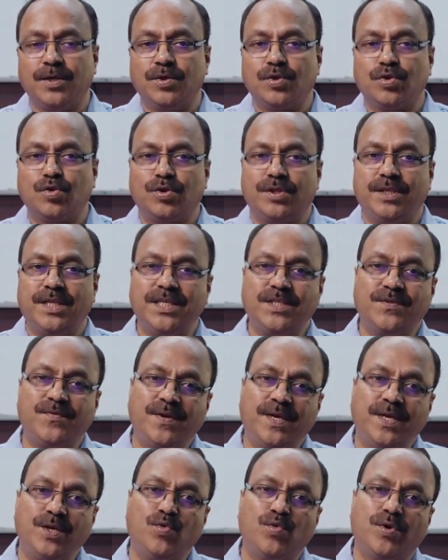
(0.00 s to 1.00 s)
So this
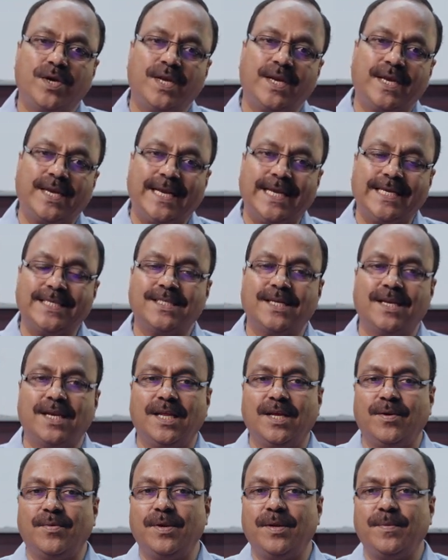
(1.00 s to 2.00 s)
way you can raise the
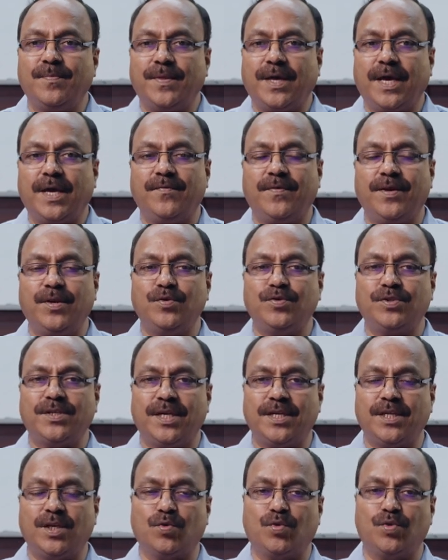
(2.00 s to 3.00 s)
level, and when you
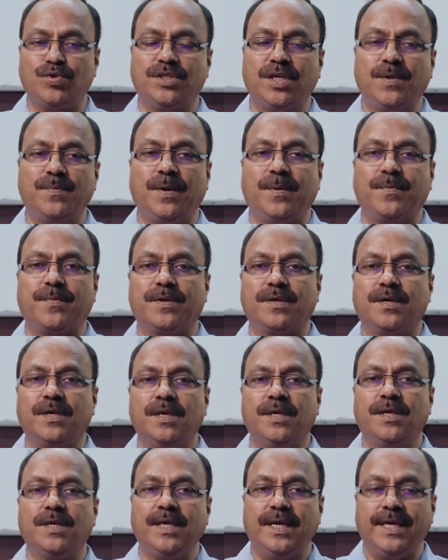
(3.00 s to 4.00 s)
set the question paper,
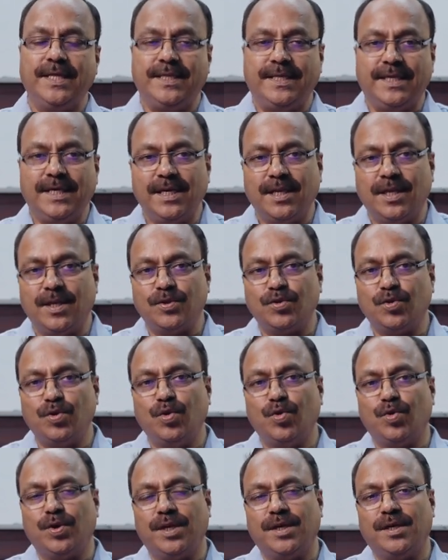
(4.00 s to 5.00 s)
there also
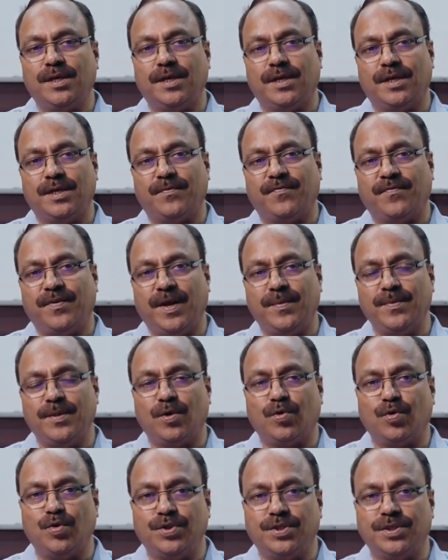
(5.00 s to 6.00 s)
you can uh, frame
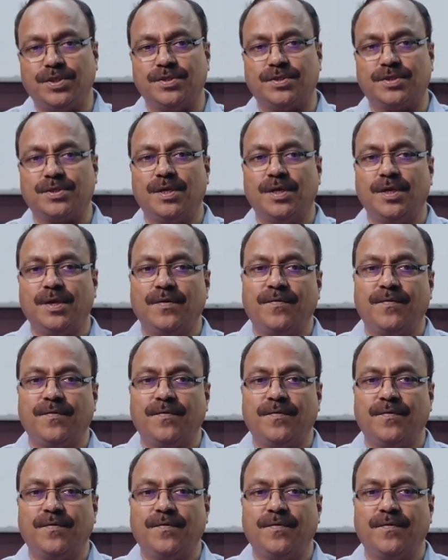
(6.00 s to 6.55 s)
the questions